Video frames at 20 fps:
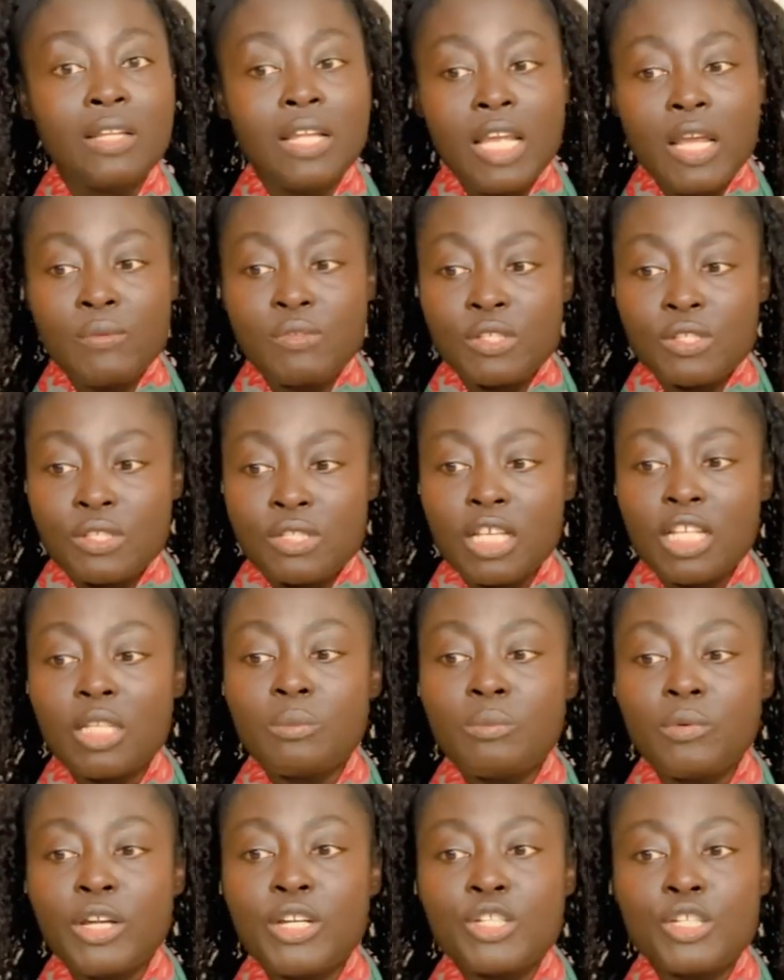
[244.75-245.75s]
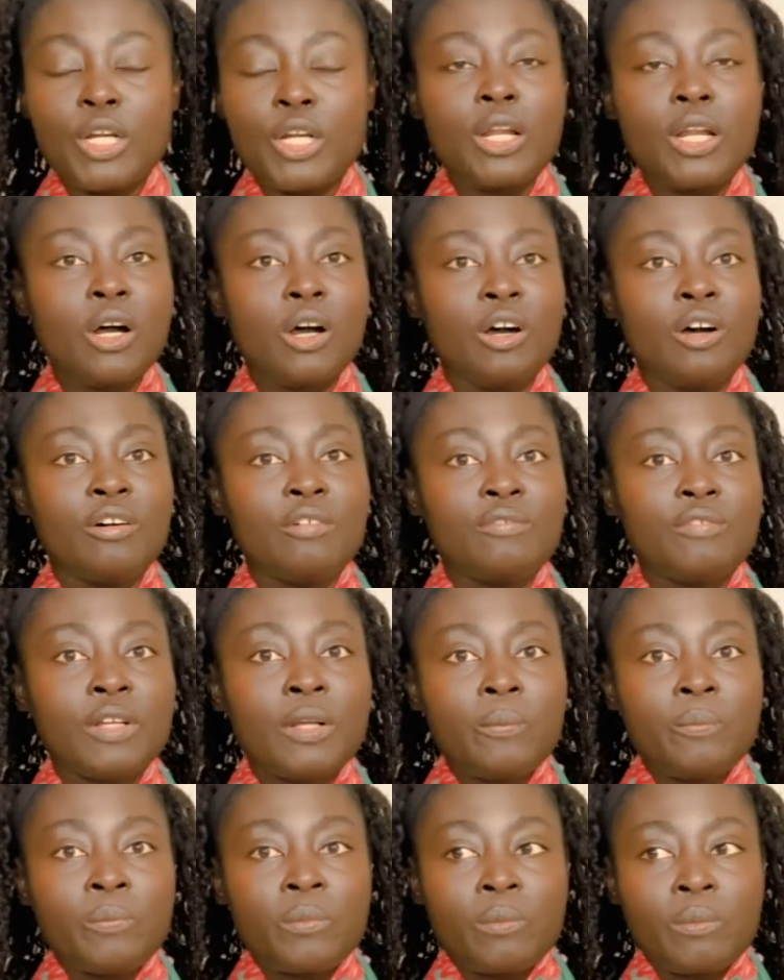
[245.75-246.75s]
It was a celebration of,
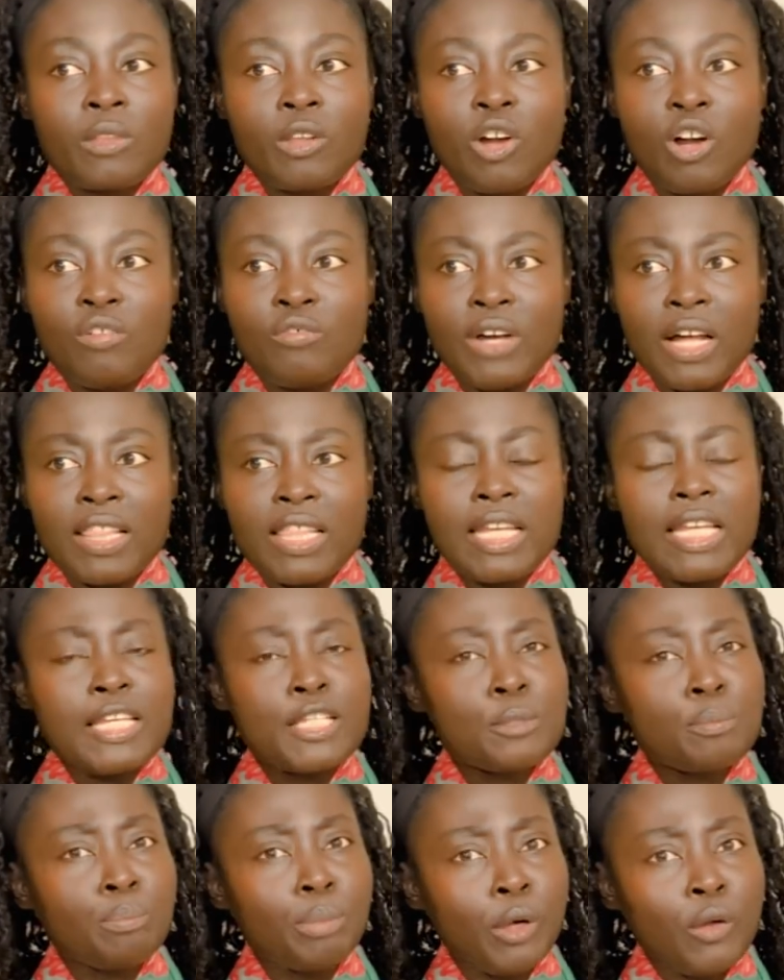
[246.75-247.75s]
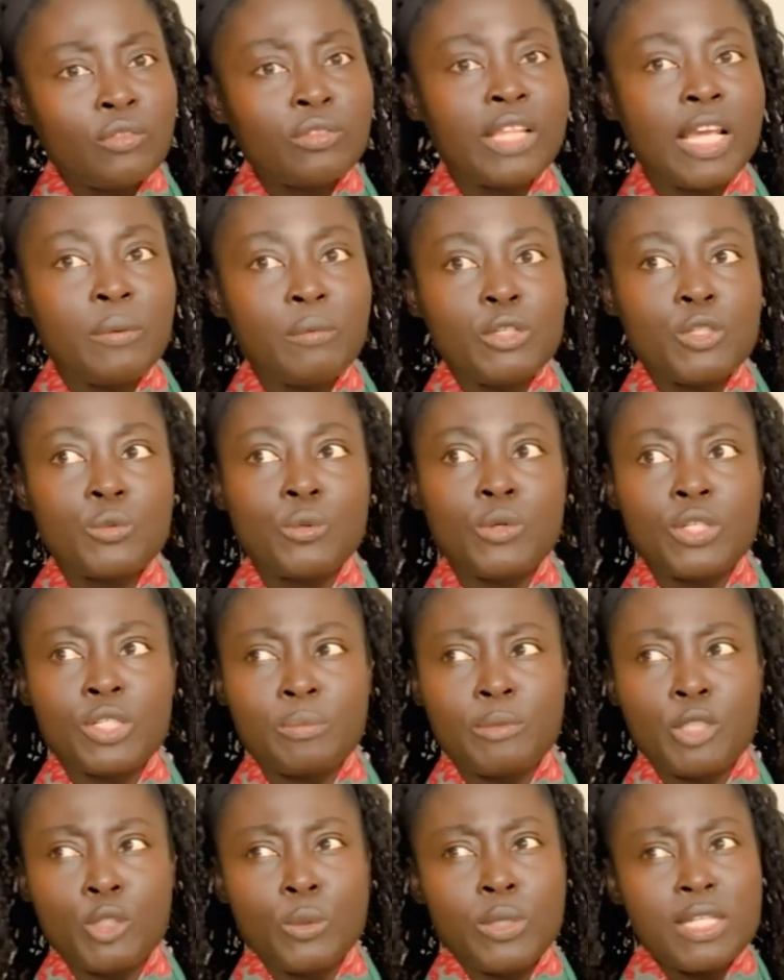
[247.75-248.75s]
of I think his birthday, which was
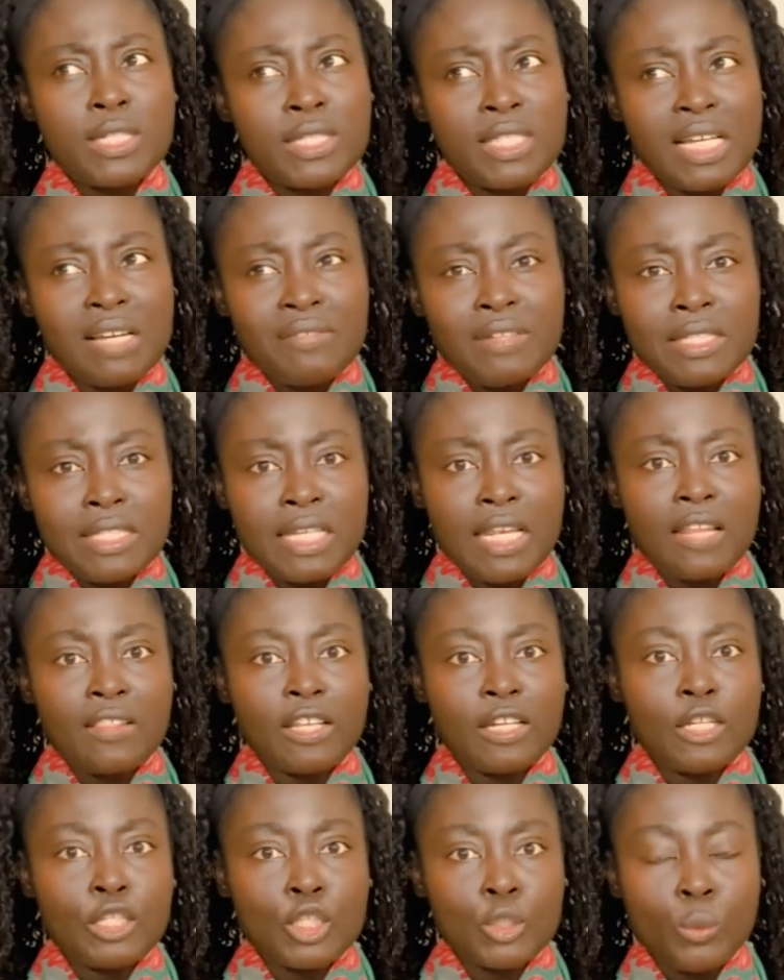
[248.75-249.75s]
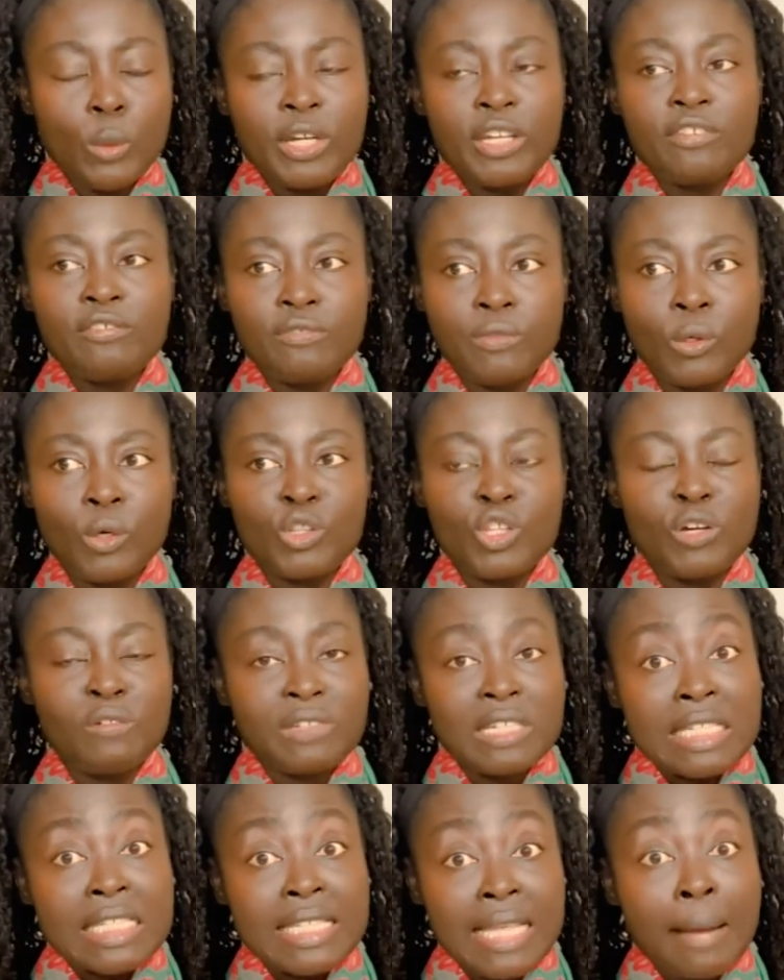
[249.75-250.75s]
between the 17th and the 24th of
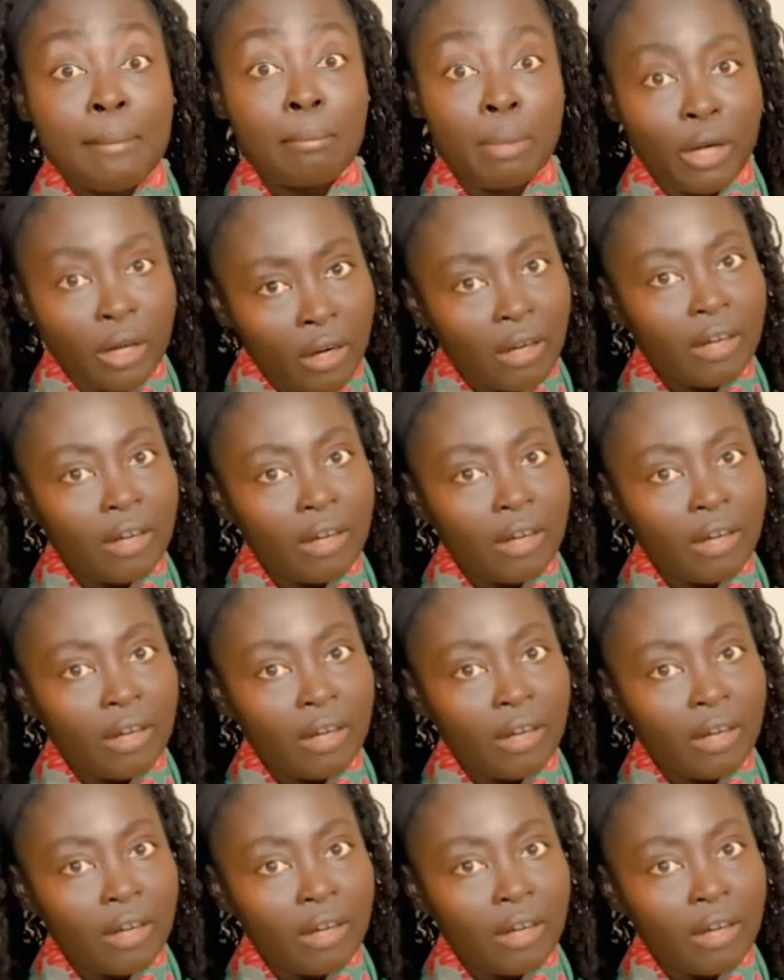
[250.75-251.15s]
December,